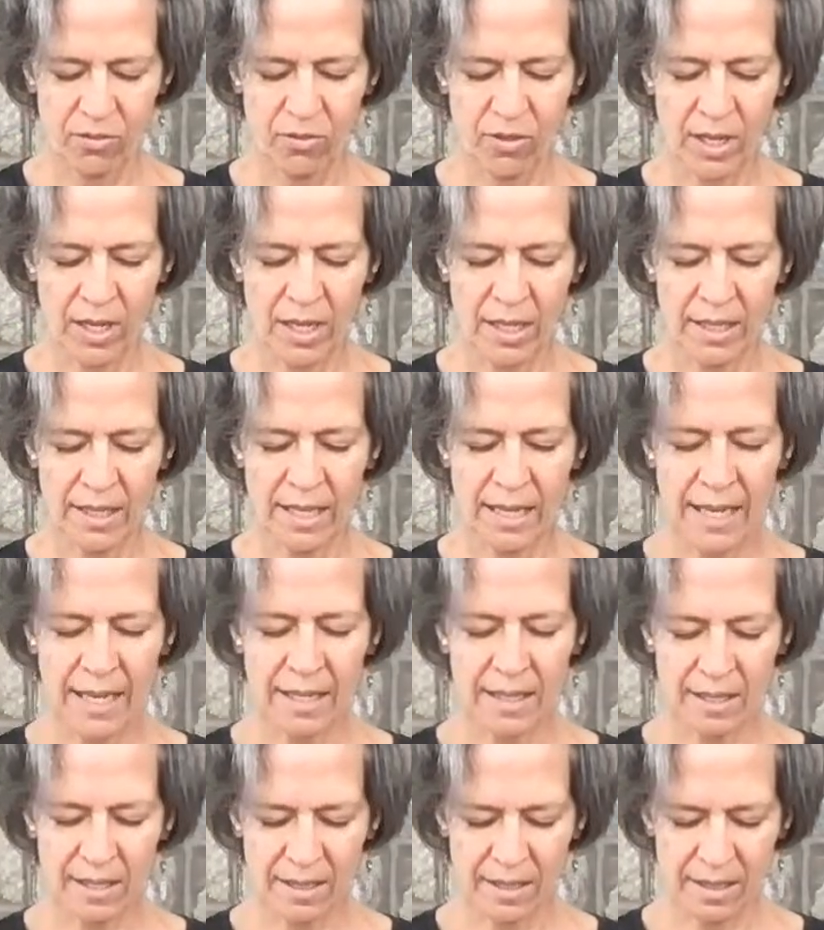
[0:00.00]
Find
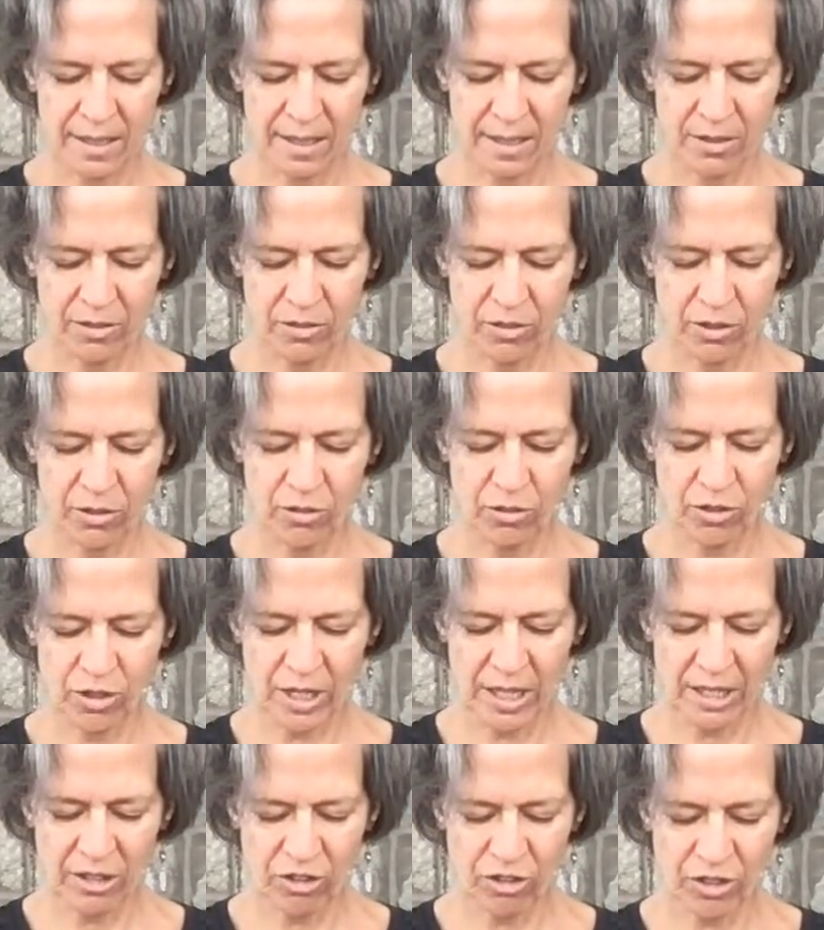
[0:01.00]
that
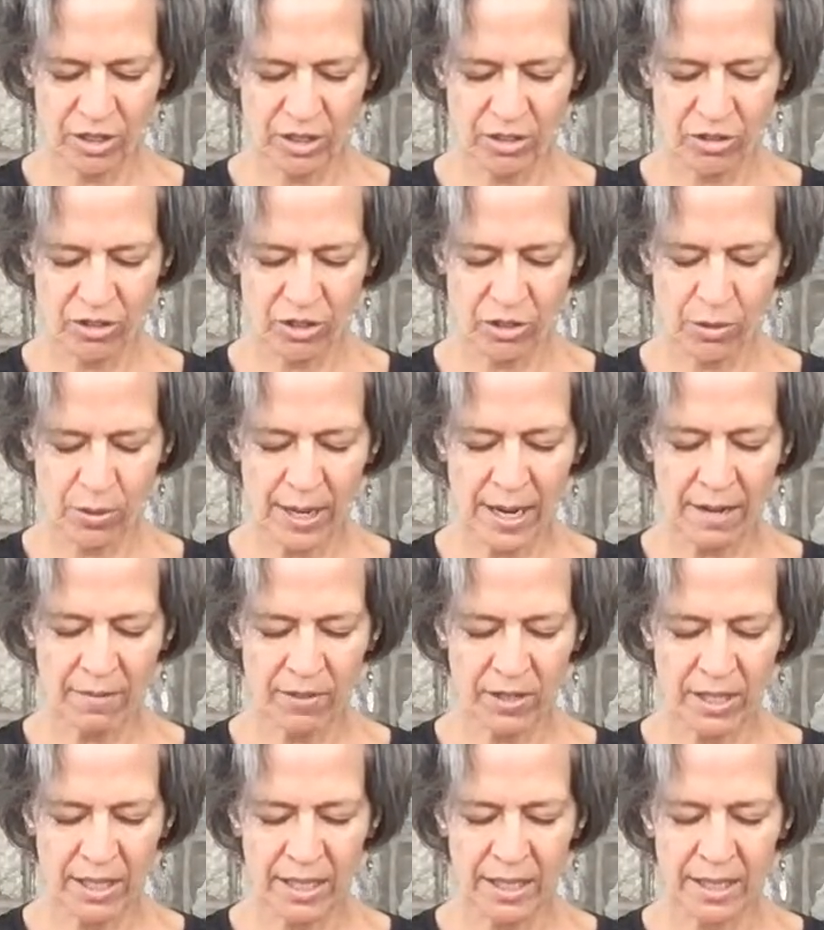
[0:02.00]
association to
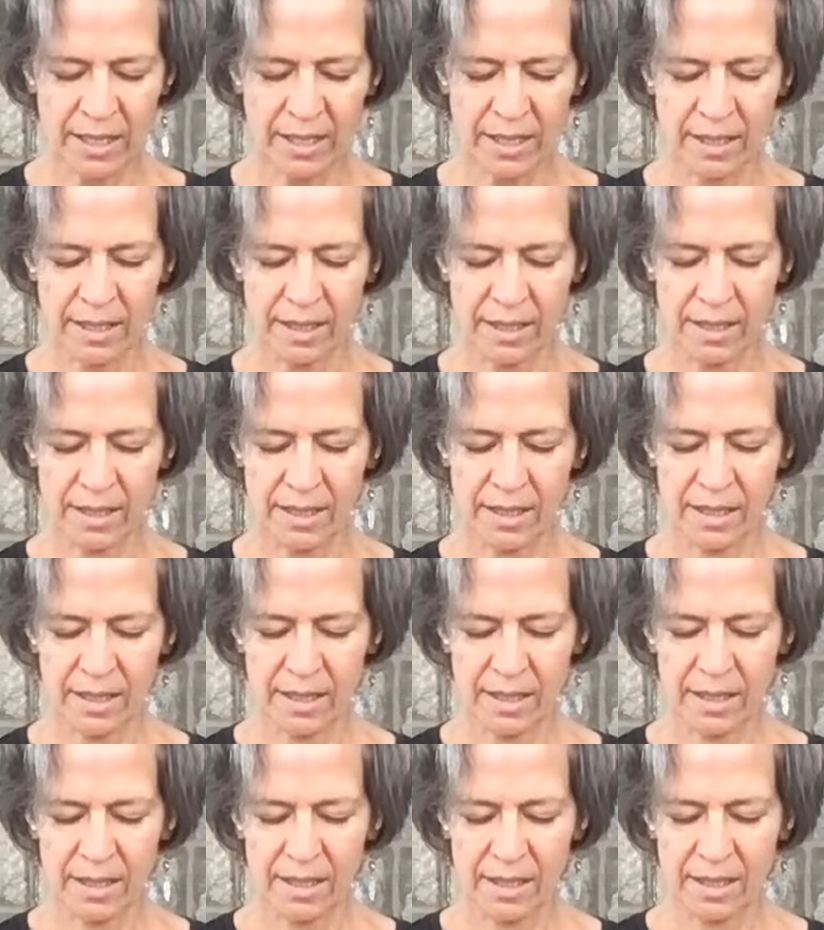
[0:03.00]
gravity,
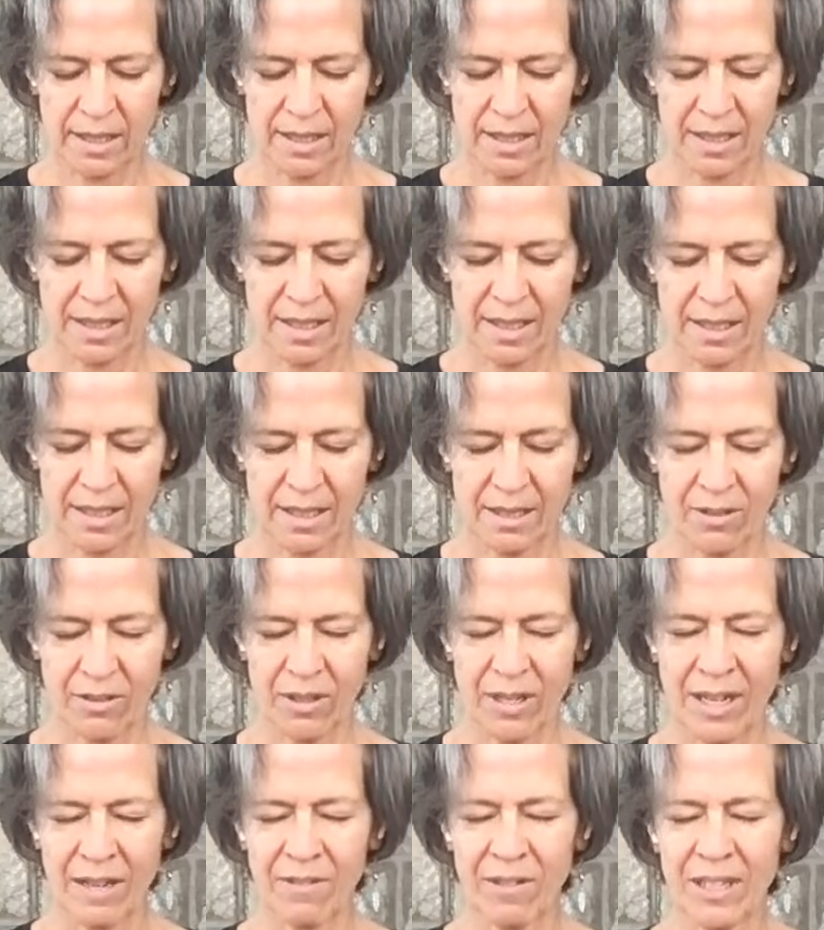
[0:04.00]

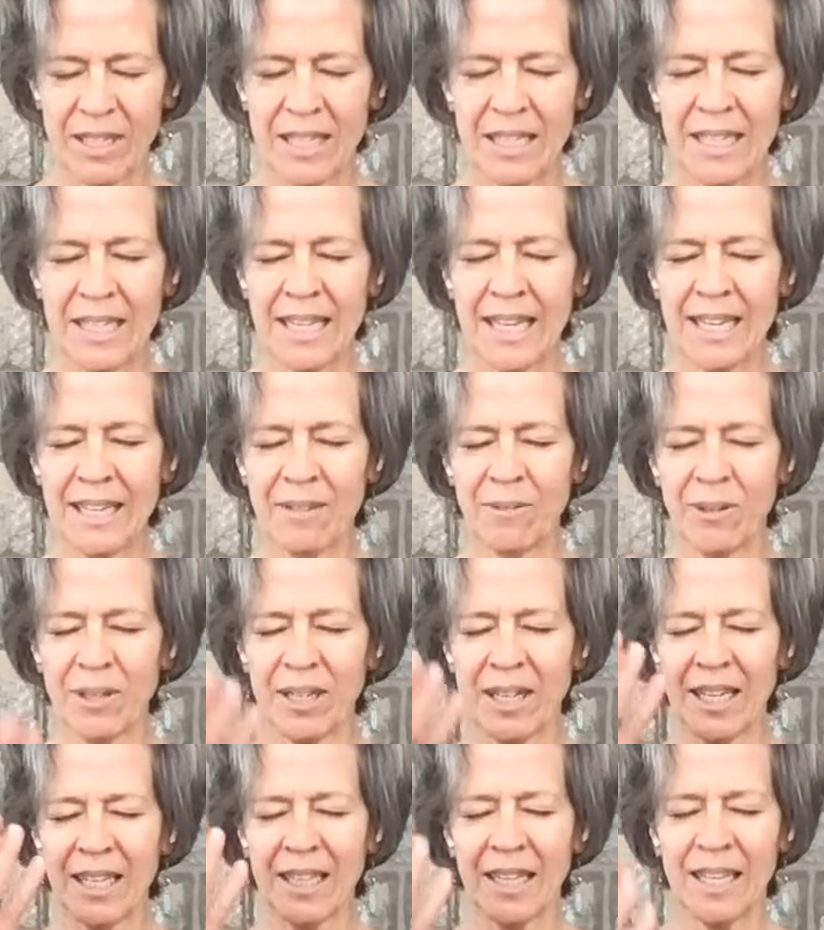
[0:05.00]
and
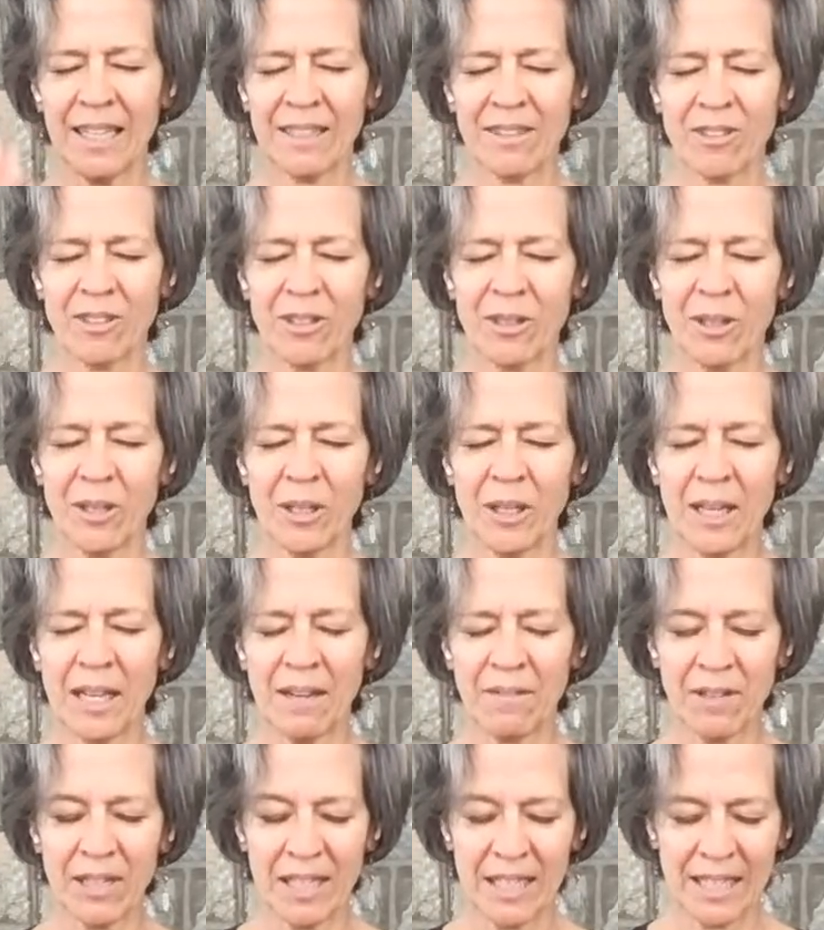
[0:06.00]
what I like to call
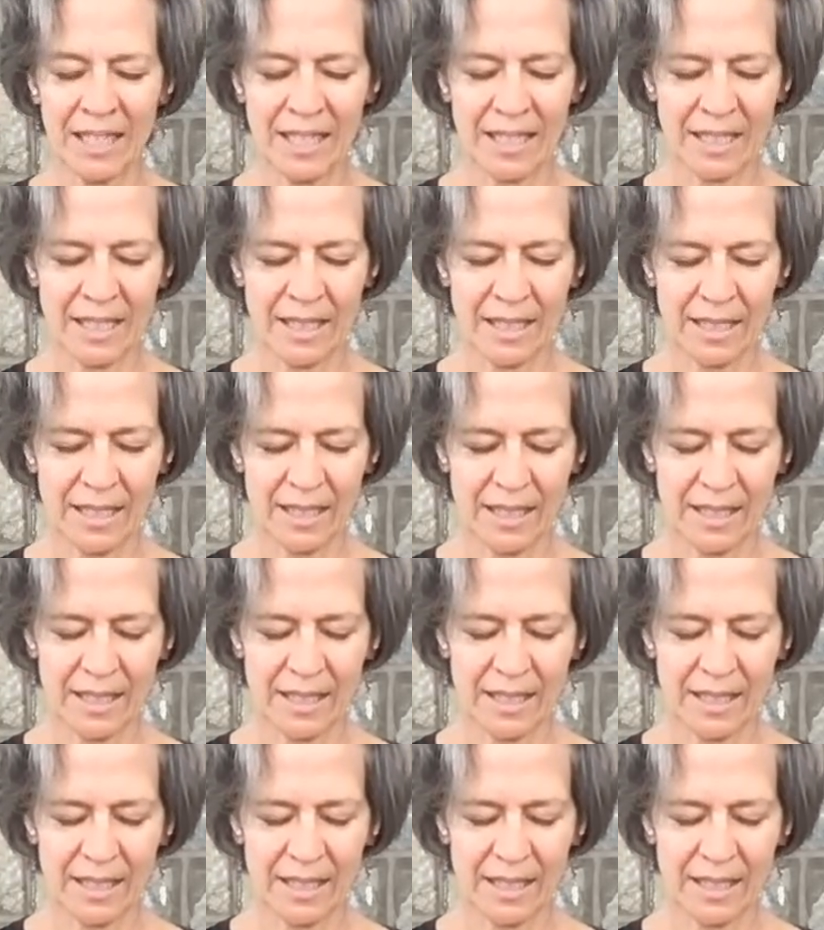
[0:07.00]
levity.